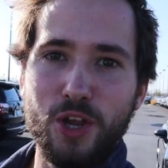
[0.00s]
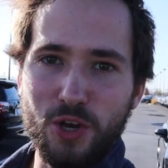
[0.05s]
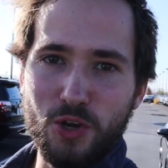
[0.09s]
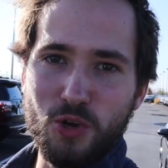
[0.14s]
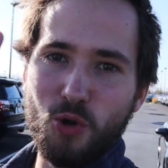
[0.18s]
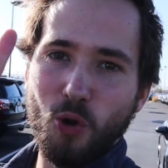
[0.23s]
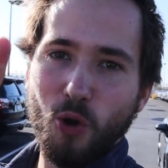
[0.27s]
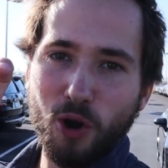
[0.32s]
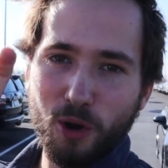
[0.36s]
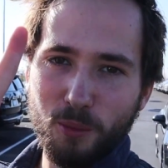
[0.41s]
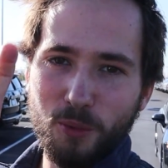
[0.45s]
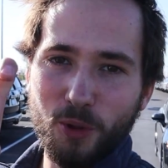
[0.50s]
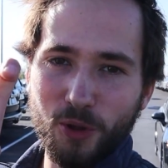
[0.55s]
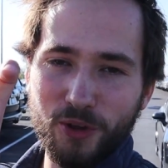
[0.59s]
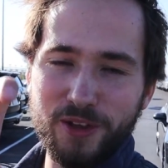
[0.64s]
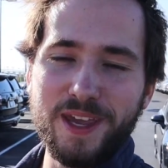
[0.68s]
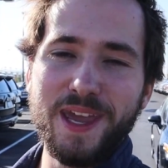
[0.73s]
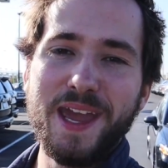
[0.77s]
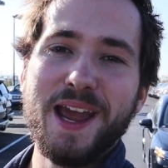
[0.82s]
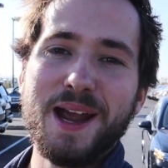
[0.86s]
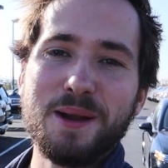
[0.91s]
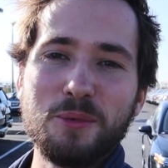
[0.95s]
normal
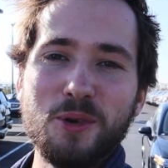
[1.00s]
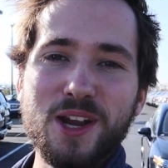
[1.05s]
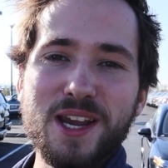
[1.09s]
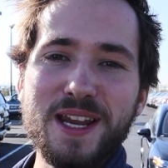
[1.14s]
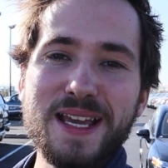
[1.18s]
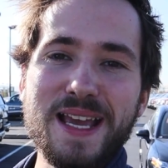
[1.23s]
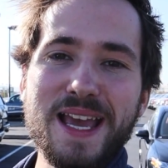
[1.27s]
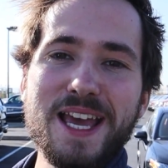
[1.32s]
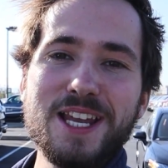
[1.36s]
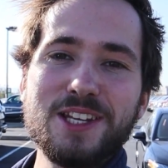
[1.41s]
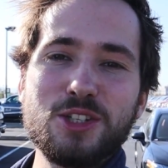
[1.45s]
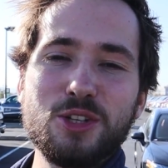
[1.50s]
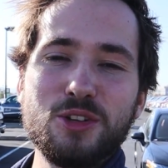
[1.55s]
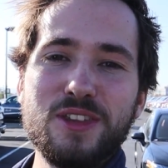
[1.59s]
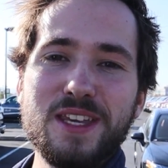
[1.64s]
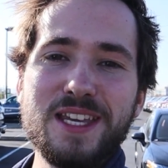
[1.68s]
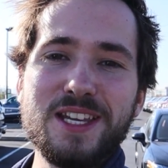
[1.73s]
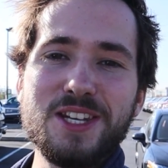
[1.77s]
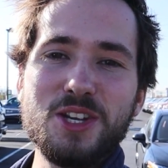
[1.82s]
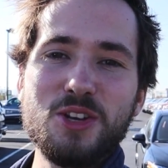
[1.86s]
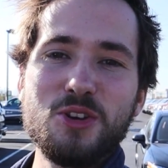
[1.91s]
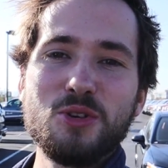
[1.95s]
Camry to
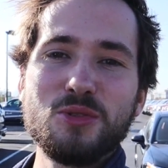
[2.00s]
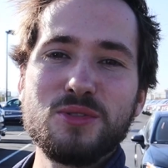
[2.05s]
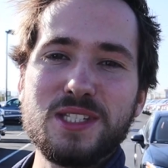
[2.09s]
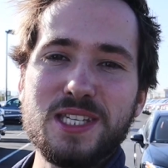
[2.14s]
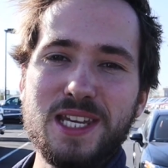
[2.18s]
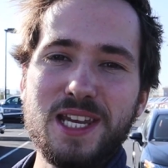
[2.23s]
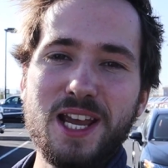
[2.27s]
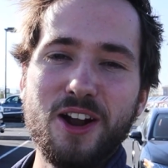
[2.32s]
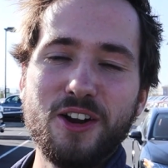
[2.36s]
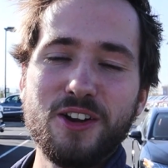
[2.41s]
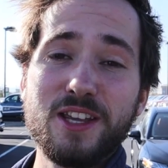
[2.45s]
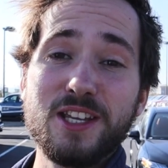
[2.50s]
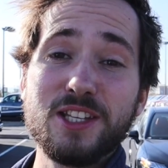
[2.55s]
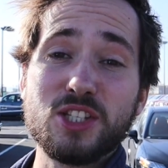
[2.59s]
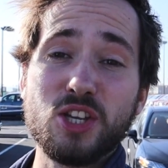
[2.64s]
the new TRD.